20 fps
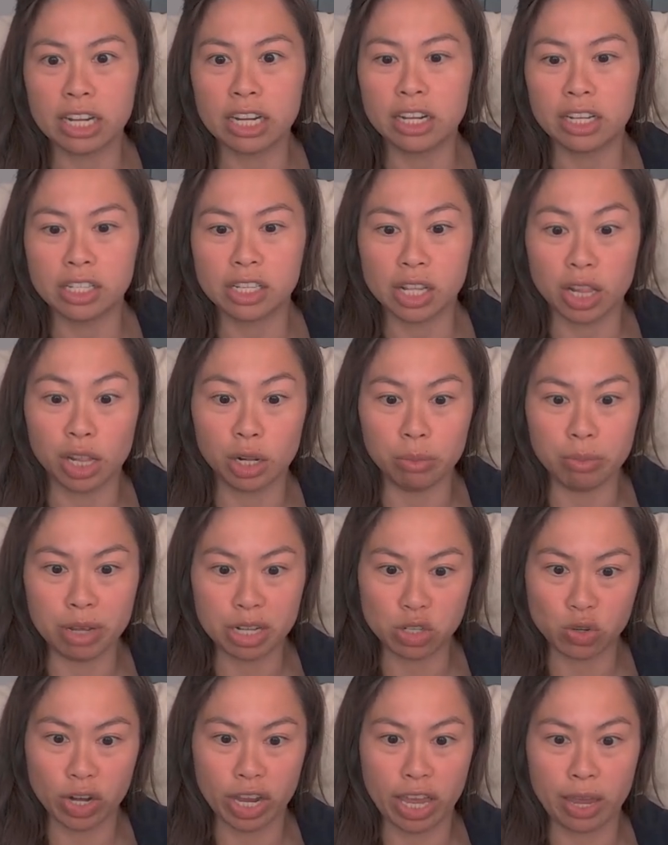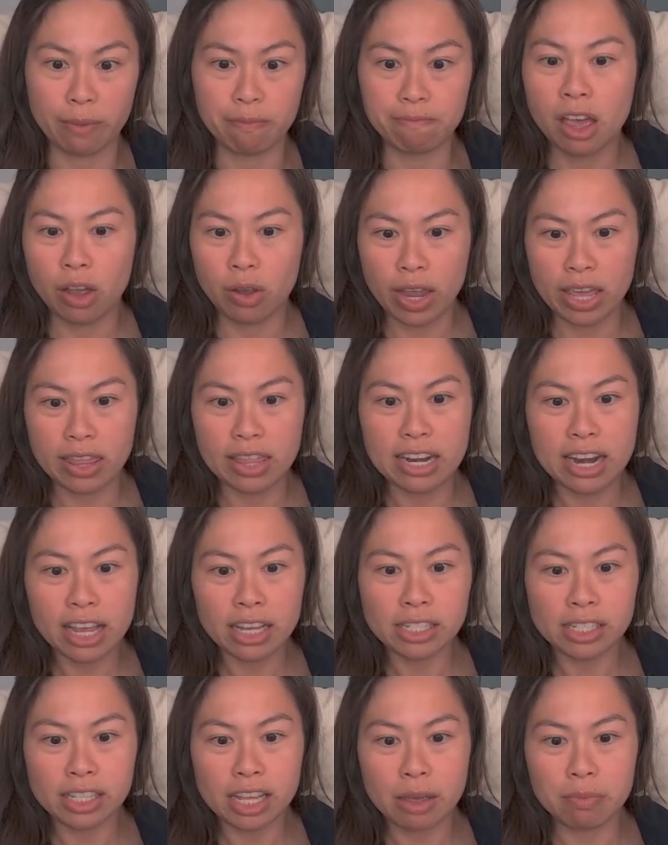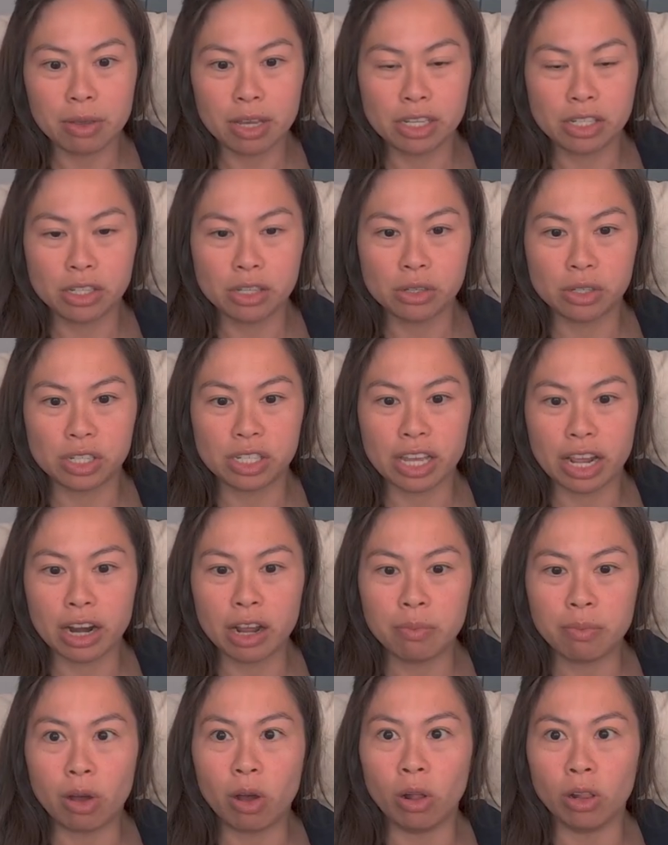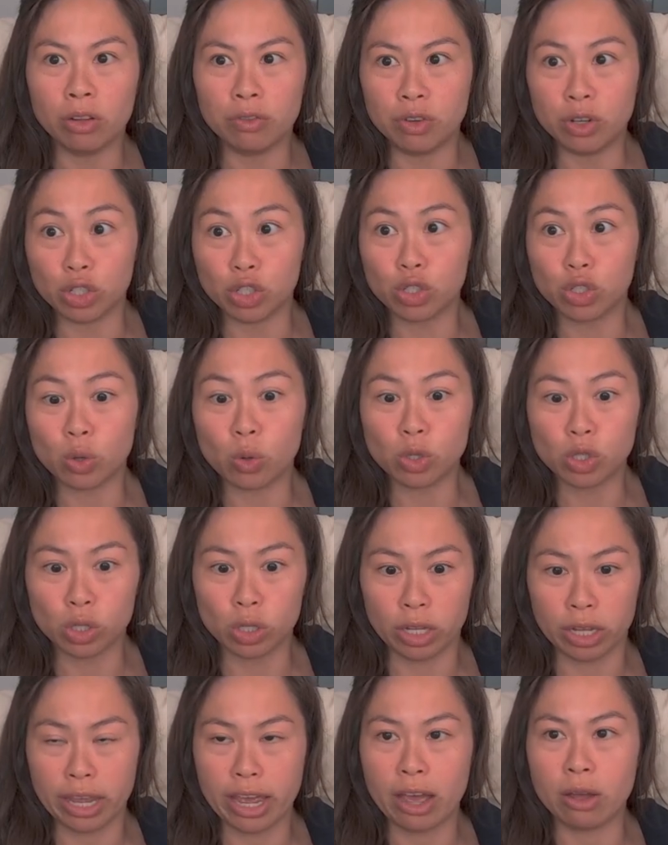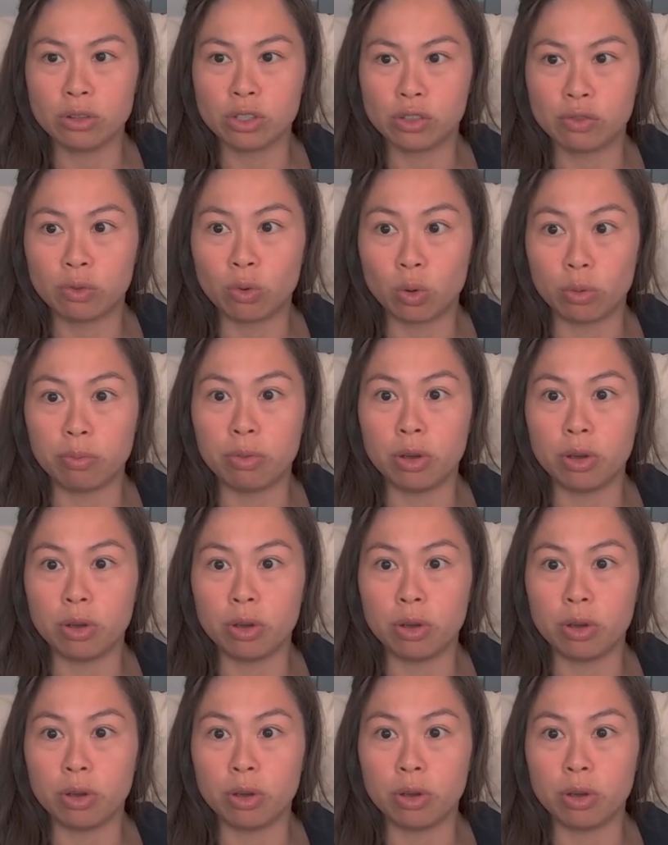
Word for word: it is a little bit tricky. Okay, the next step is to set up all of your social accounts for